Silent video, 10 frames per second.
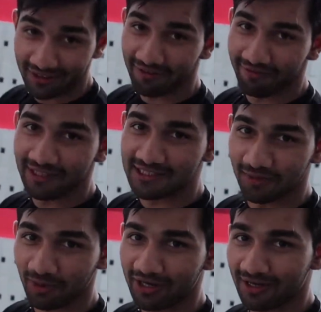another
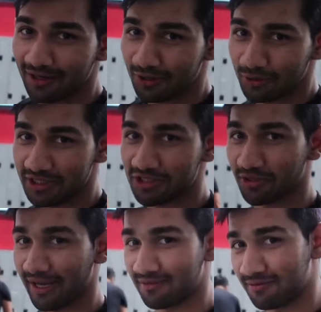victim right here who used
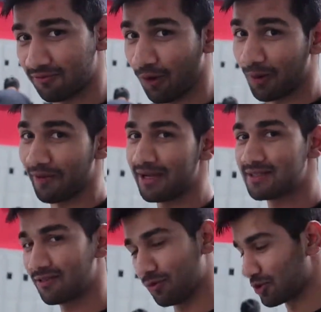to get four right.
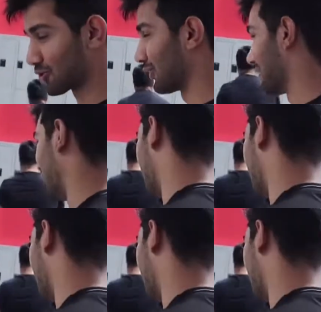Let's do it.